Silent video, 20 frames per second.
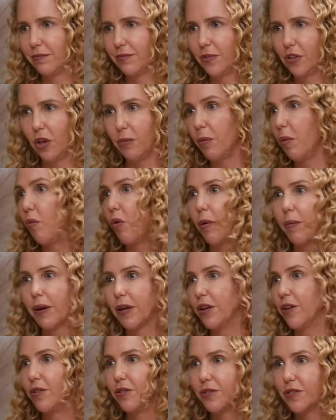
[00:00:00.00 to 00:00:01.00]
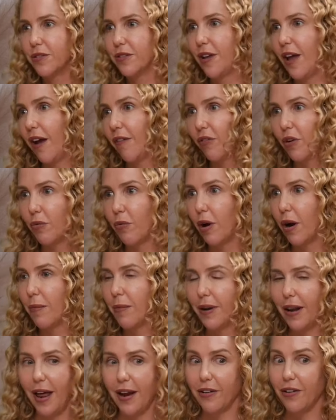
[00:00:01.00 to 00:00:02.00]
global warming news everywhere,
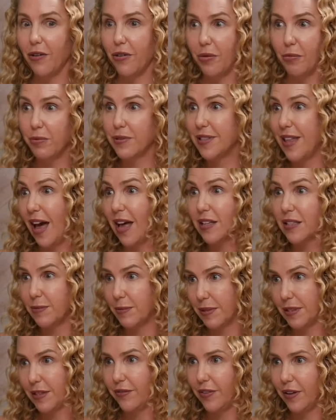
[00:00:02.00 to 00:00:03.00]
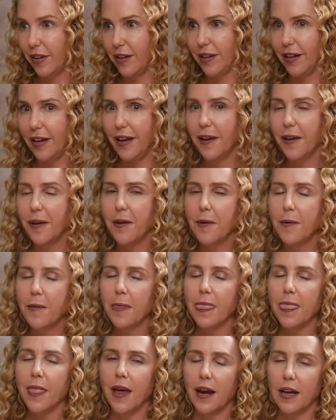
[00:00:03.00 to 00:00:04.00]
but yeah. I don't know, it was that specifically.
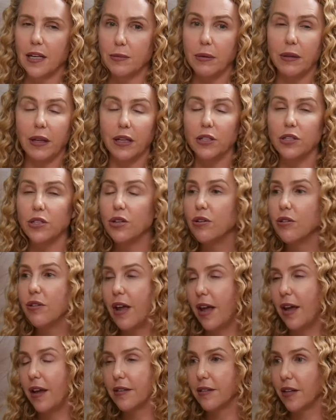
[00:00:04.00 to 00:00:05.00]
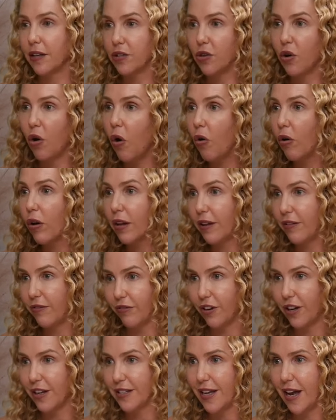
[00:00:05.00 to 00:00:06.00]
And I spent like two days, like totally
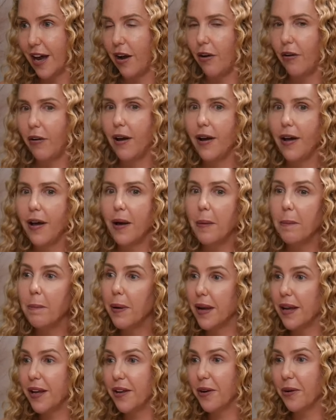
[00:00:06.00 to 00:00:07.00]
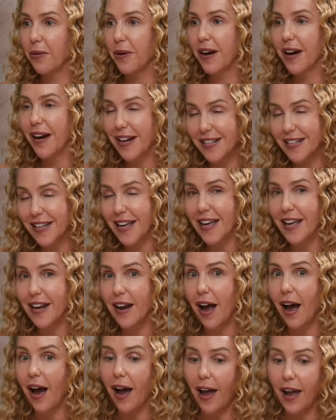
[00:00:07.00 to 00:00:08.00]
freaked out. Yeah. But you know what I did?
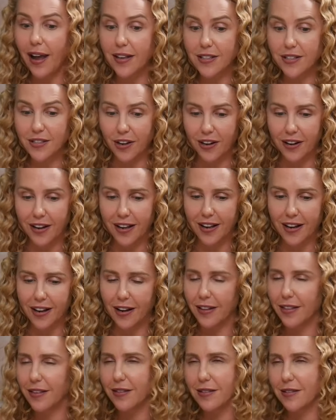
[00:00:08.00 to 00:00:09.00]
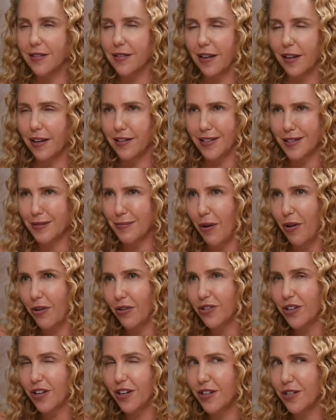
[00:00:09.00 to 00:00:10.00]
I started, uh, this is like a small
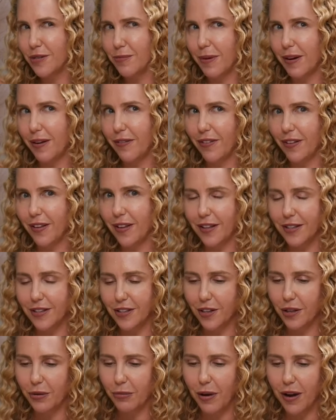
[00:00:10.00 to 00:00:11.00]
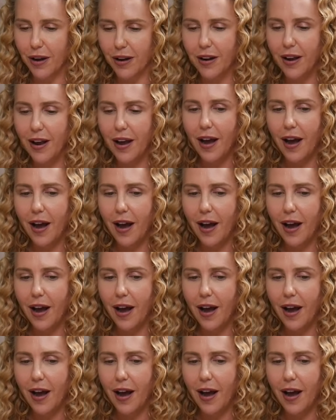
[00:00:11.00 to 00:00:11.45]
change, but I feel like it's a good one.